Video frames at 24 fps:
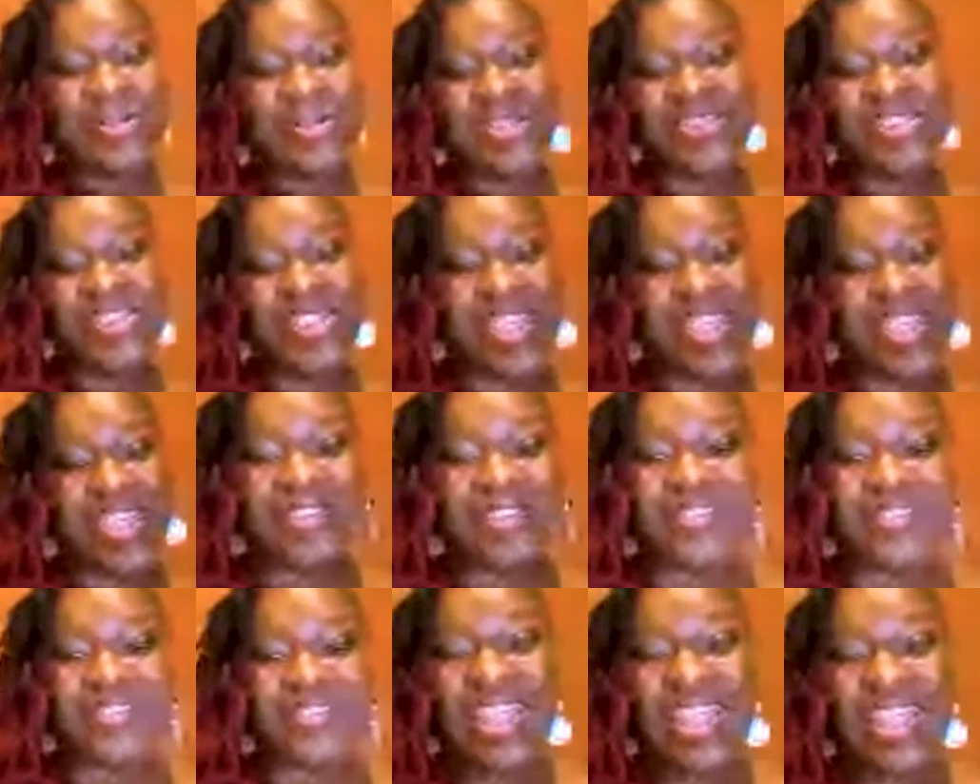in your
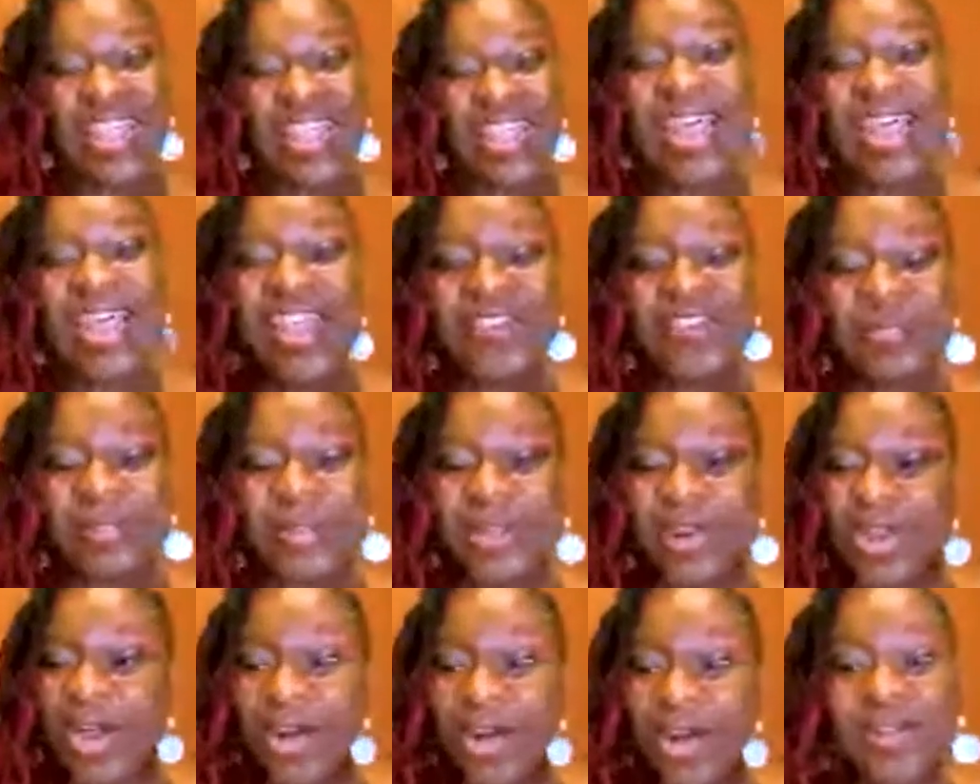day life,
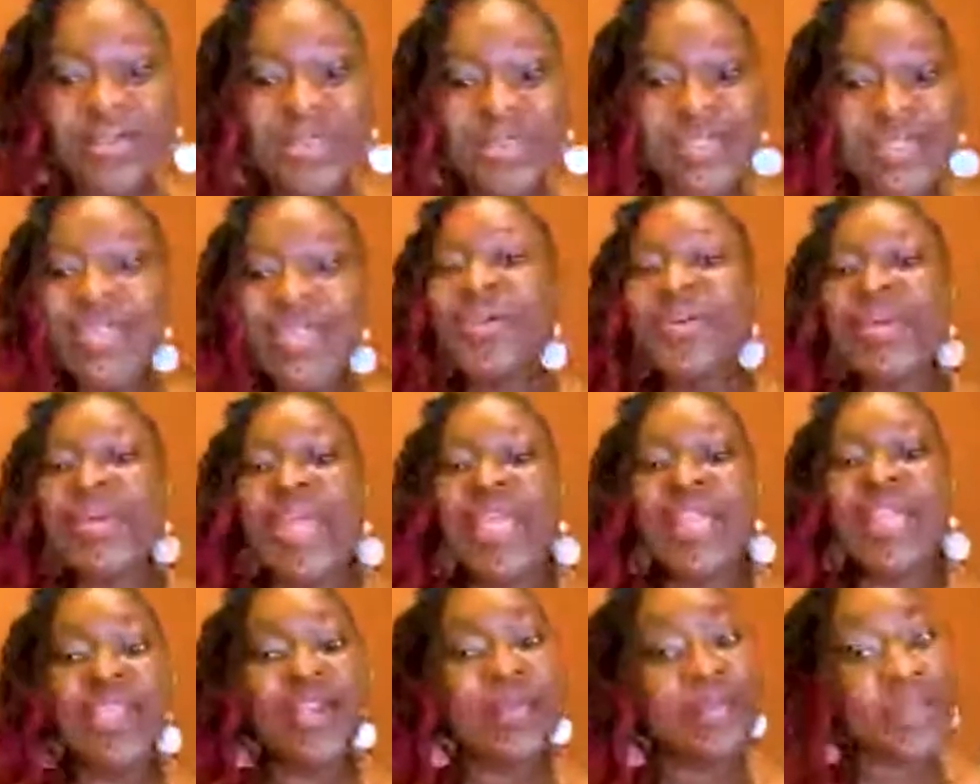but also
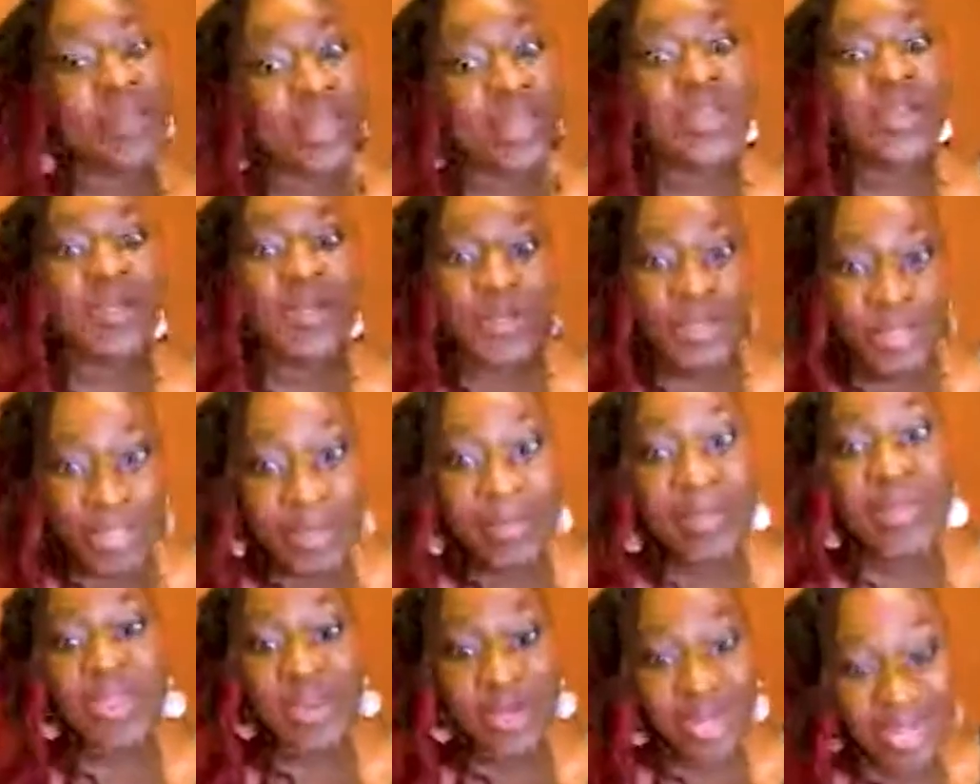in your medical
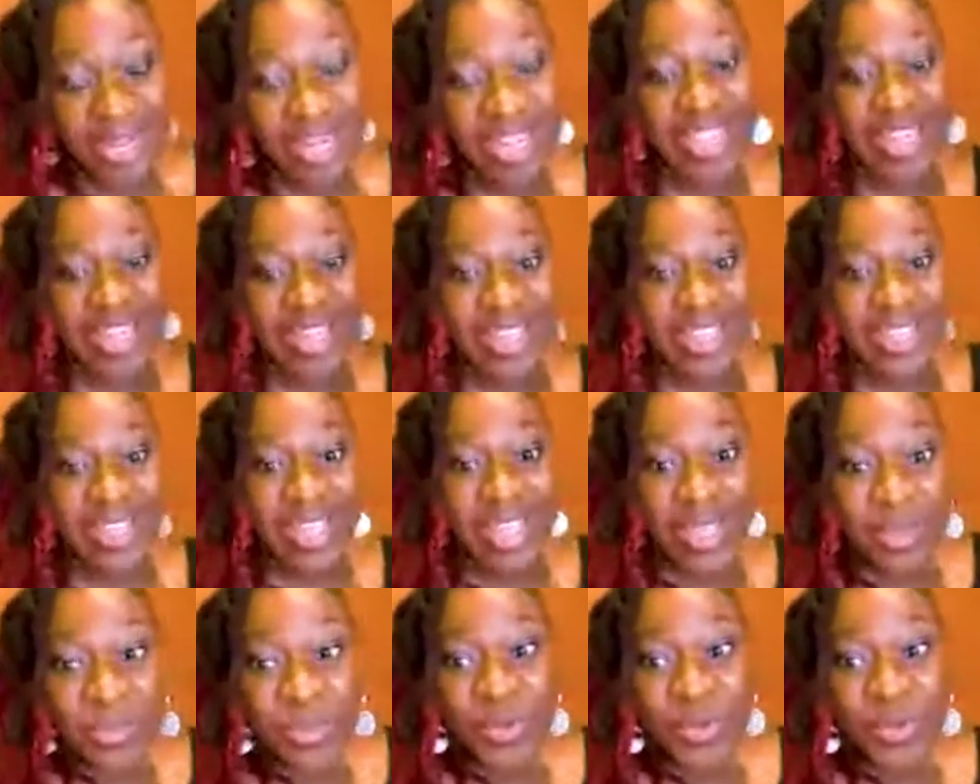community, it will